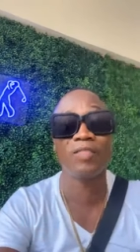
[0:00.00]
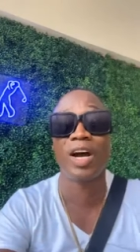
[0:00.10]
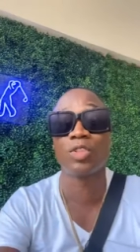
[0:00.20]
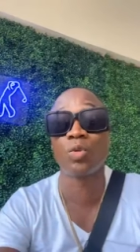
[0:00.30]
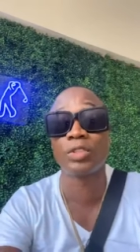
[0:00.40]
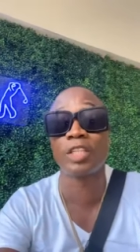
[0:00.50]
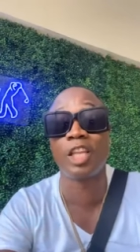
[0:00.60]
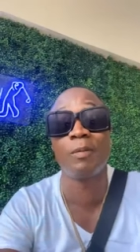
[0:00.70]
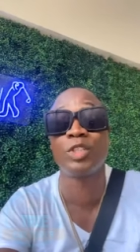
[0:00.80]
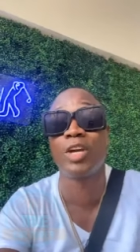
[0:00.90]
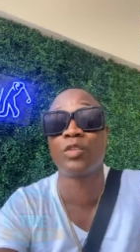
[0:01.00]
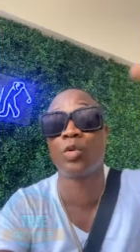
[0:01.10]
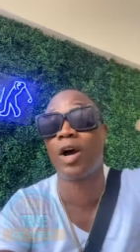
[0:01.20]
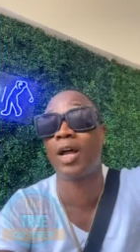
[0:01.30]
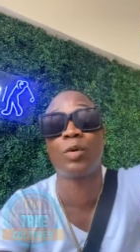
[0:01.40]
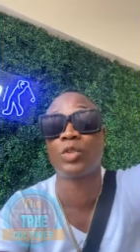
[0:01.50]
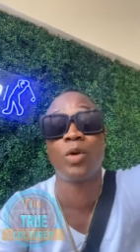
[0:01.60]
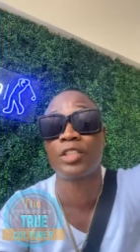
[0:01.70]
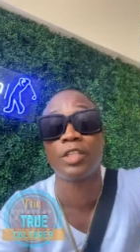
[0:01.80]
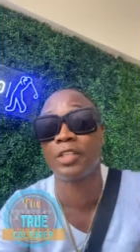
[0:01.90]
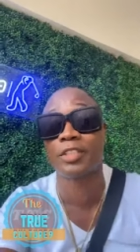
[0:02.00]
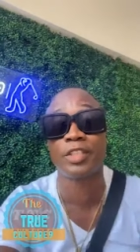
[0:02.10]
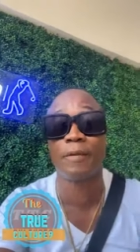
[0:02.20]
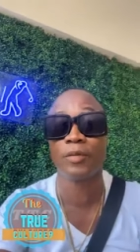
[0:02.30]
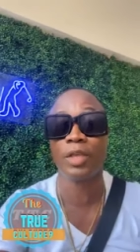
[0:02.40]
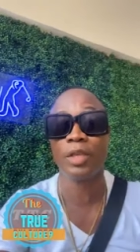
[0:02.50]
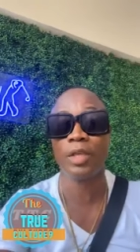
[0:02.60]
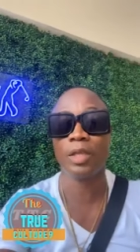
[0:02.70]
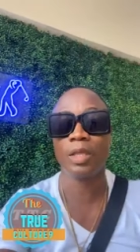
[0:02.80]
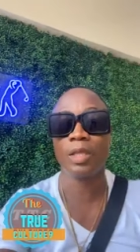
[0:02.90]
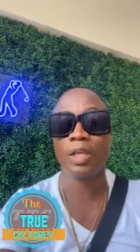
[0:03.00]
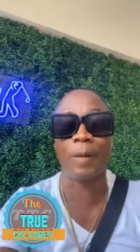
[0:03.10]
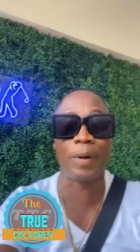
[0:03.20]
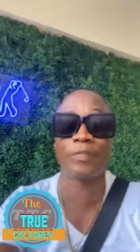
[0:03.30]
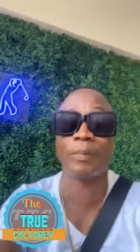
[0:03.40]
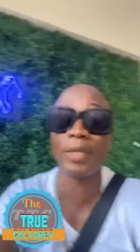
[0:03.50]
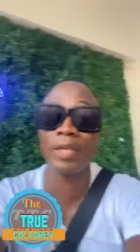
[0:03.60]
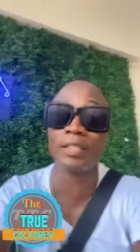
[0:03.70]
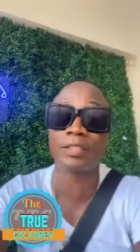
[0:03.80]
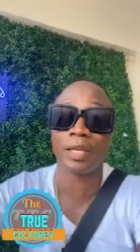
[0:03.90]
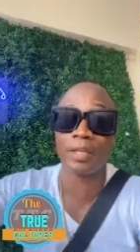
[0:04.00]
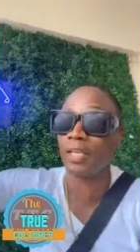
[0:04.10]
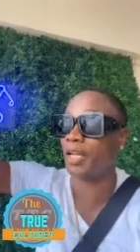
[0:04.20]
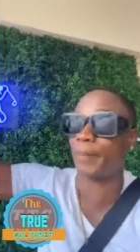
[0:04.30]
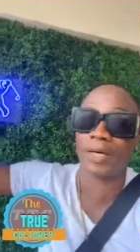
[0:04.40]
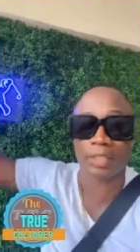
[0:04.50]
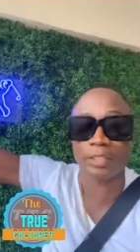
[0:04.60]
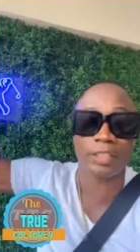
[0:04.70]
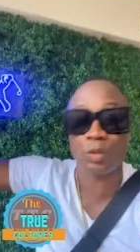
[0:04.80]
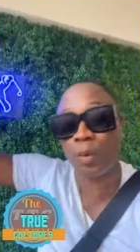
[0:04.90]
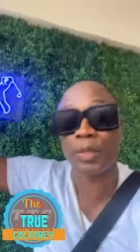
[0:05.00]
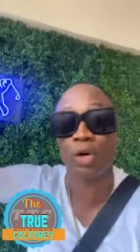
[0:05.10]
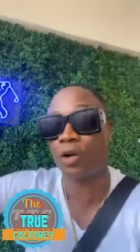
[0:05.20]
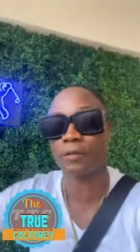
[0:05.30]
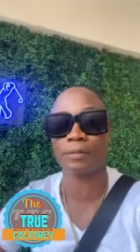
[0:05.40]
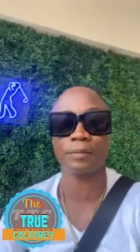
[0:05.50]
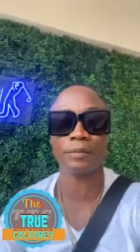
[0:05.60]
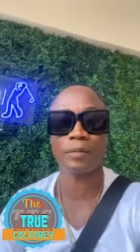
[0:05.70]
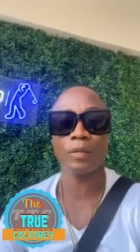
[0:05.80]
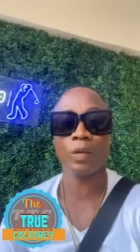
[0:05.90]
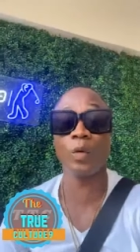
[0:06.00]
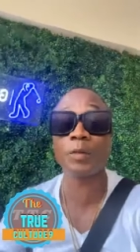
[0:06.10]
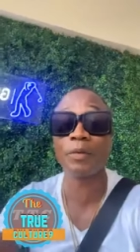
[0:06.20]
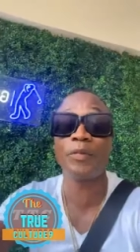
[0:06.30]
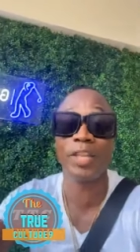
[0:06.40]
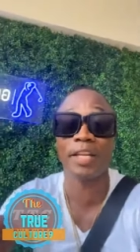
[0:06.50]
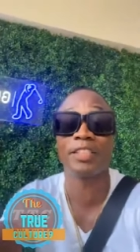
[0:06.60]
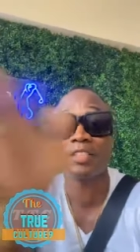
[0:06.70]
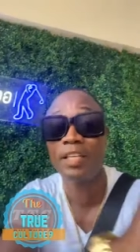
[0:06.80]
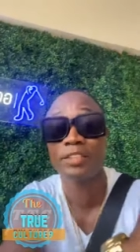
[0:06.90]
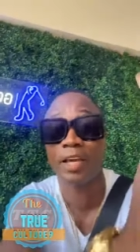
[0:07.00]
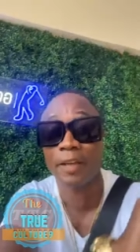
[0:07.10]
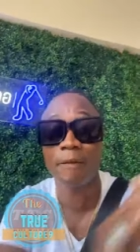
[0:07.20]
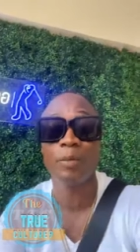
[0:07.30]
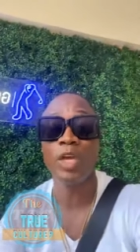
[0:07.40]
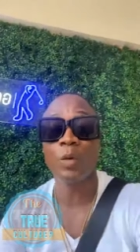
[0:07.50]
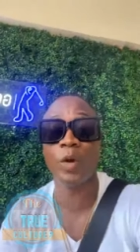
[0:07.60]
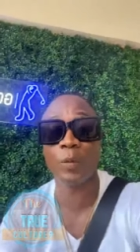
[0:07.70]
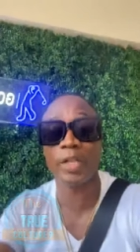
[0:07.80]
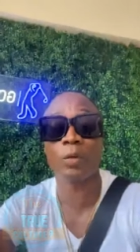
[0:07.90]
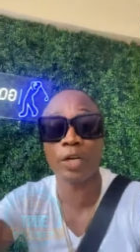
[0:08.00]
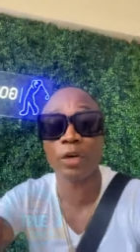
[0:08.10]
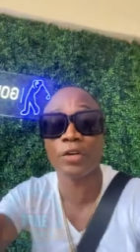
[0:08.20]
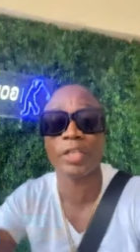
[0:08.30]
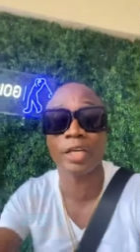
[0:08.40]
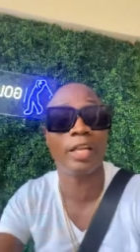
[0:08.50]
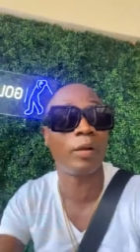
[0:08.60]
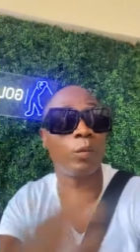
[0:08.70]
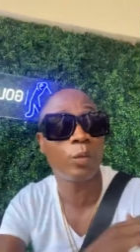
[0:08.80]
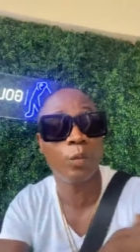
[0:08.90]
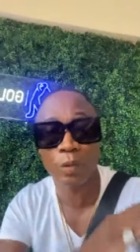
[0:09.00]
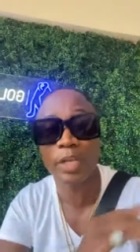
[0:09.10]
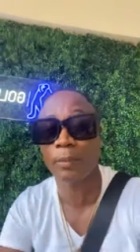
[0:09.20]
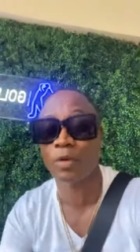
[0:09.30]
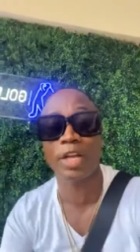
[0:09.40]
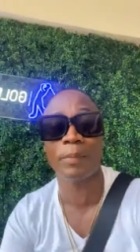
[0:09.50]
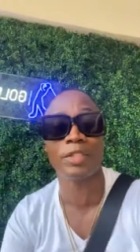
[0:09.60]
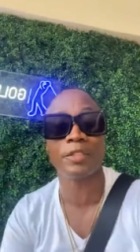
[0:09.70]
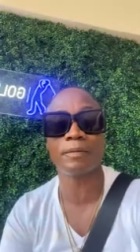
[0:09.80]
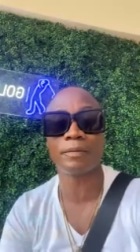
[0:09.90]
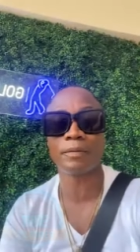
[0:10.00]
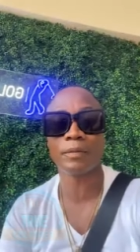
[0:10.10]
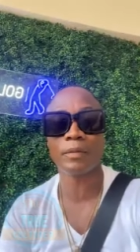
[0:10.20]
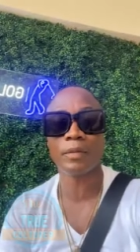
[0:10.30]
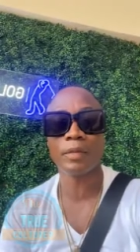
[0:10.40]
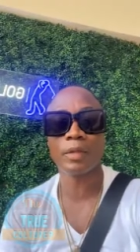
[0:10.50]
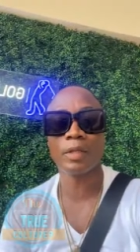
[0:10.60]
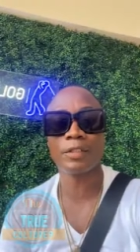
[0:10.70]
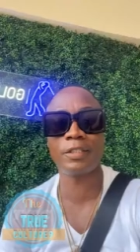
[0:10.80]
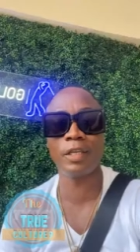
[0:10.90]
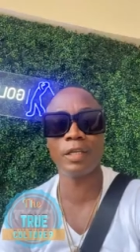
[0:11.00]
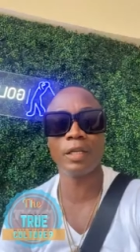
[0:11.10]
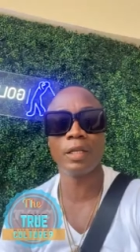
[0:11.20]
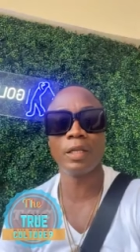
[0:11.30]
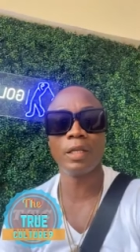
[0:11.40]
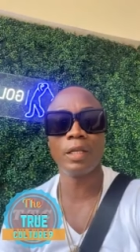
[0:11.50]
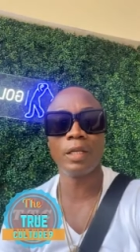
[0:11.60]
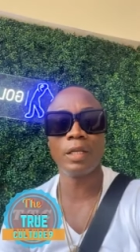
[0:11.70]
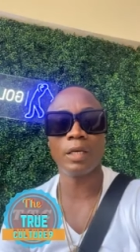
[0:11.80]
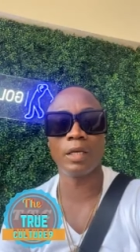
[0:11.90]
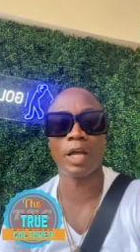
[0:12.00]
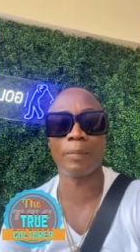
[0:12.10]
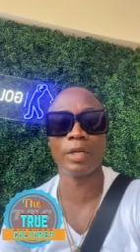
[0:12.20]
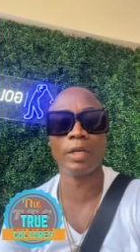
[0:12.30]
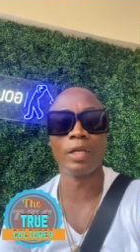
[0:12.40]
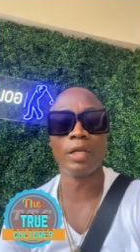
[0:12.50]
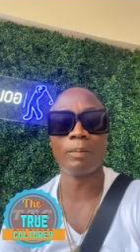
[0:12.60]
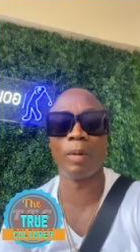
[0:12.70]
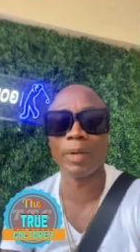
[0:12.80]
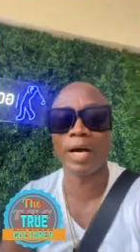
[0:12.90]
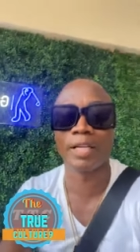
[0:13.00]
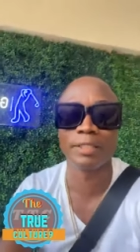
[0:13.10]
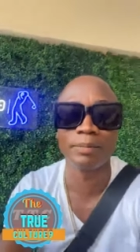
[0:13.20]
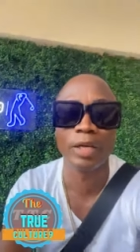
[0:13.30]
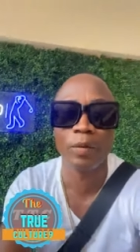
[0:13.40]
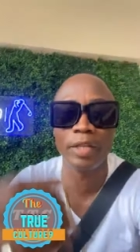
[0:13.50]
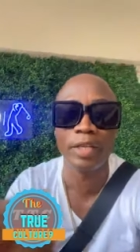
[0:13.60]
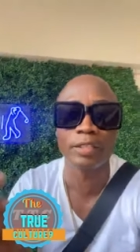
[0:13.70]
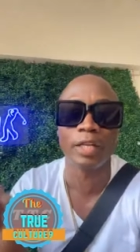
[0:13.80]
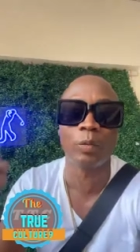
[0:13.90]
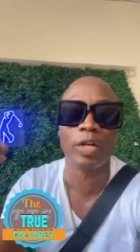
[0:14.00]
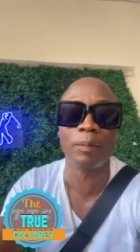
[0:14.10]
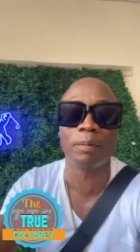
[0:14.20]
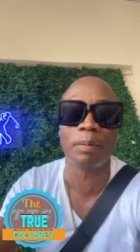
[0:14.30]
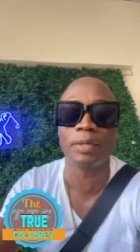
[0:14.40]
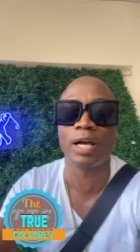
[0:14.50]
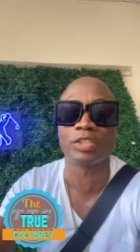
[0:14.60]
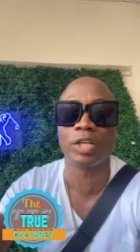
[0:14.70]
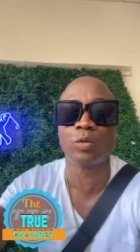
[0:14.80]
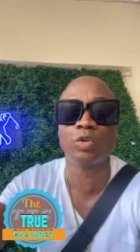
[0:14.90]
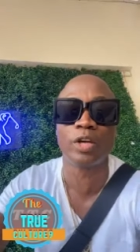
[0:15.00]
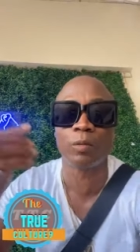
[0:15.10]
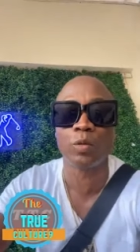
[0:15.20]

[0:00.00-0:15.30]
I've gone to St. Elizabeth Drive through almost all of St. yesterday. Apart from the, in, the inner part of St. where I go. Which me feel like the seaside where, where, the, where the hurricane land get more damage. See? You know what I mean? But because them take what the internet where the people them can actually